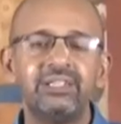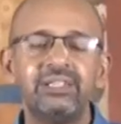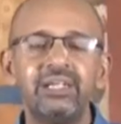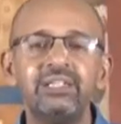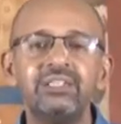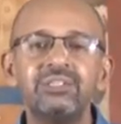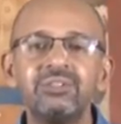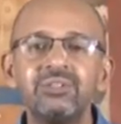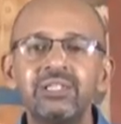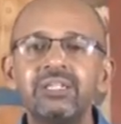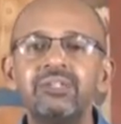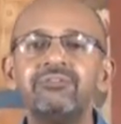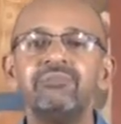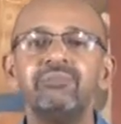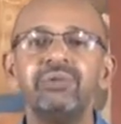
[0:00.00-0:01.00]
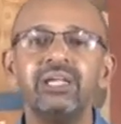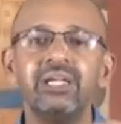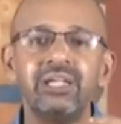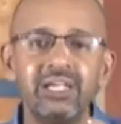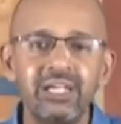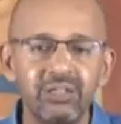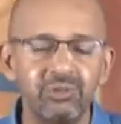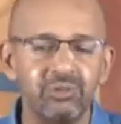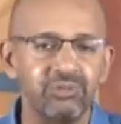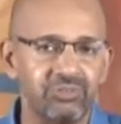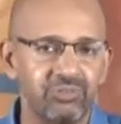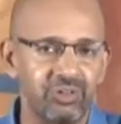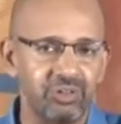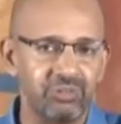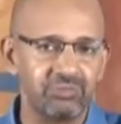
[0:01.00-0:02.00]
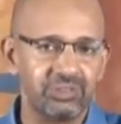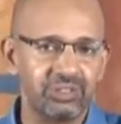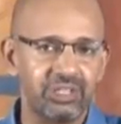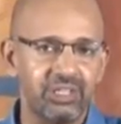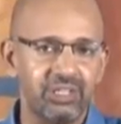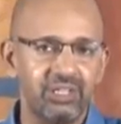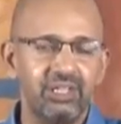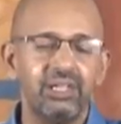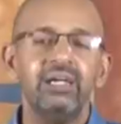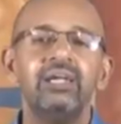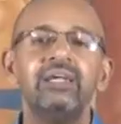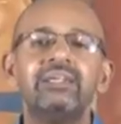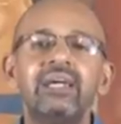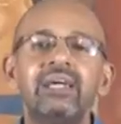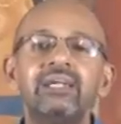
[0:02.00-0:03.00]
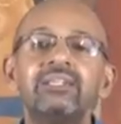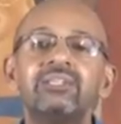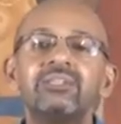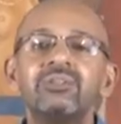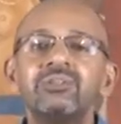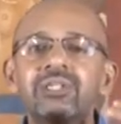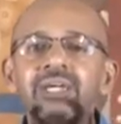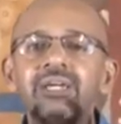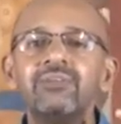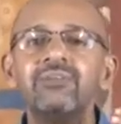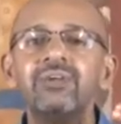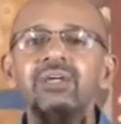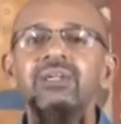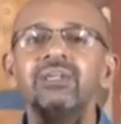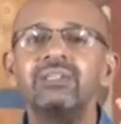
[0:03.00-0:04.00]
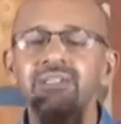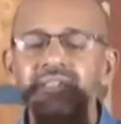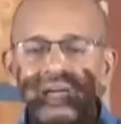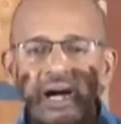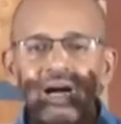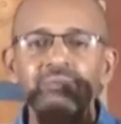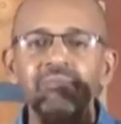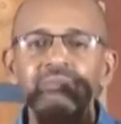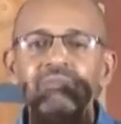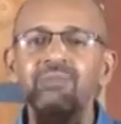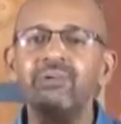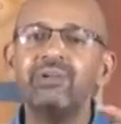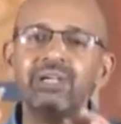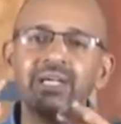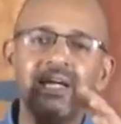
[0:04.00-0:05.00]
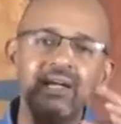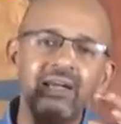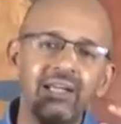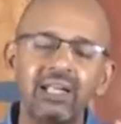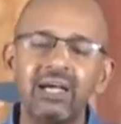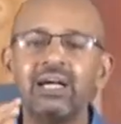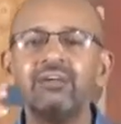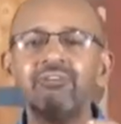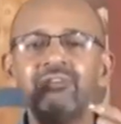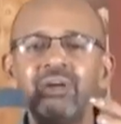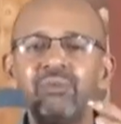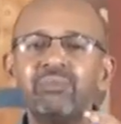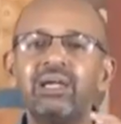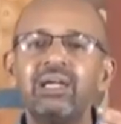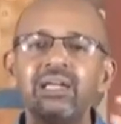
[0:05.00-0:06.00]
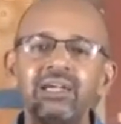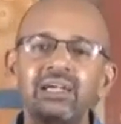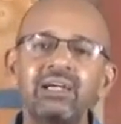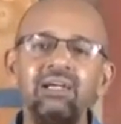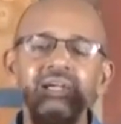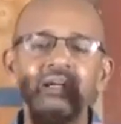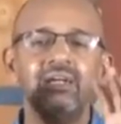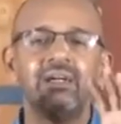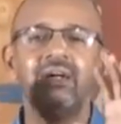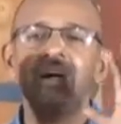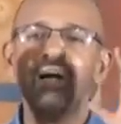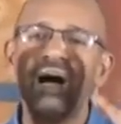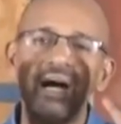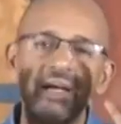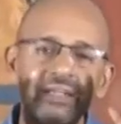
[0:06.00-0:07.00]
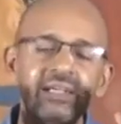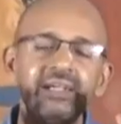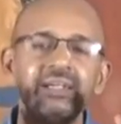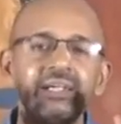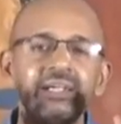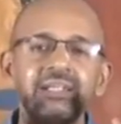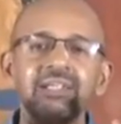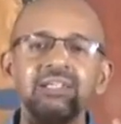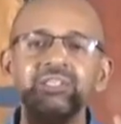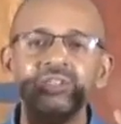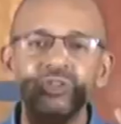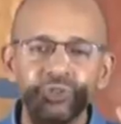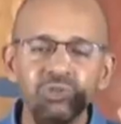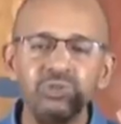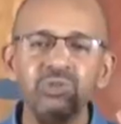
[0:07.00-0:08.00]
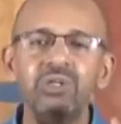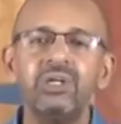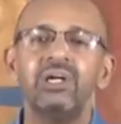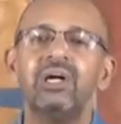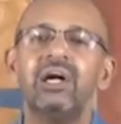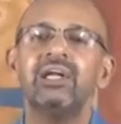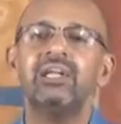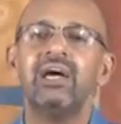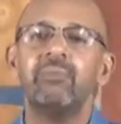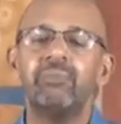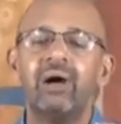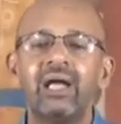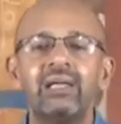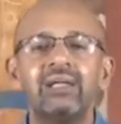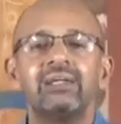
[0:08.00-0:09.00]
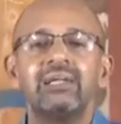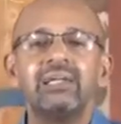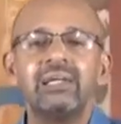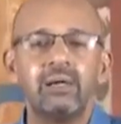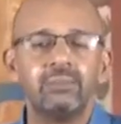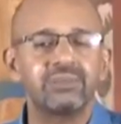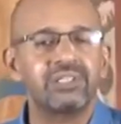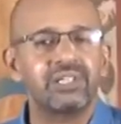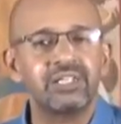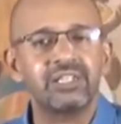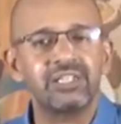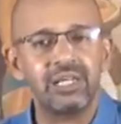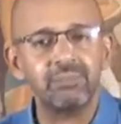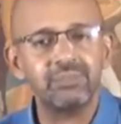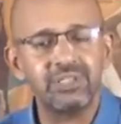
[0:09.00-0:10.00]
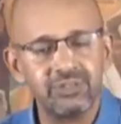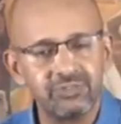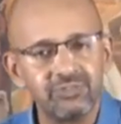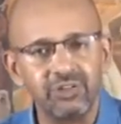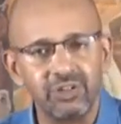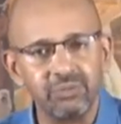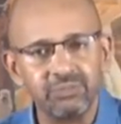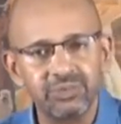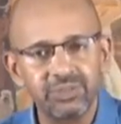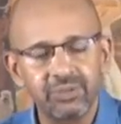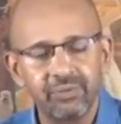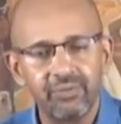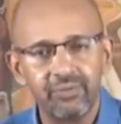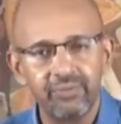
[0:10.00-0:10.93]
it tends to give meaning to forms, it tends to give some real life familiar identities to an apparently abstract shapes and forms.